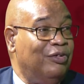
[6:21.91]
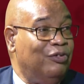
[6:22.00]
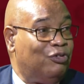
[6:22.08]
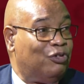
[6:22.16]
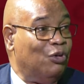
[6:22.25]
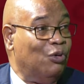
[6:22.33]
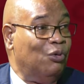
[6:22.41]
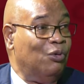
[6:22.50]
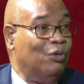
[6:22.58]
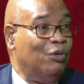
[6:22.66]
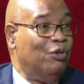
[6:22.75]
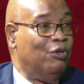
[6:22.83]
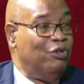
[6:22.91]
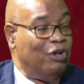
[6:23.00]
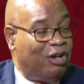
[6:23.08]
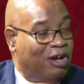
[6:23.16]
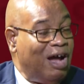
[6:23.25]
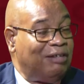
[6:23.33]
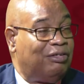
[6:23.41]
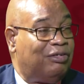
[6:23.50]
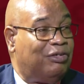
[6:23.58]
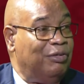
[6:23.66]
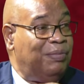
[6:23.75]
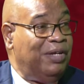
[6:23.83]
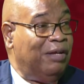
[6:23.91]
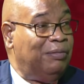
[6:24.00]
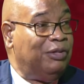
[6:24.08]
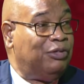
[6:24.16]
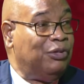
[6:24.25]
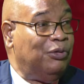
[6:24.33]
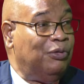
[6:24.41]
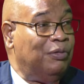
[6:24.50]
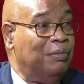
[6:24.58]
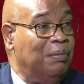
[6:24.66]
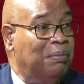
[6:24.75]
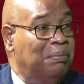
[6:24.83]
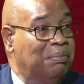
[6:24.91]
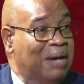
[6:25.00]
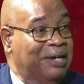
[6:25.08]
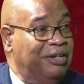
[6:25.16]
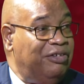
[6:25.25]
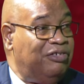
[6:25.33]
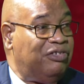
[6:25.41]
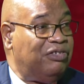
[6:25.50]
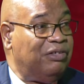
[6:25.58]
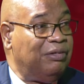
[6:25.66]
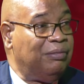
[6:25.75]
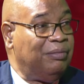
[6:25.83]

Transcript: So you got to be able to manage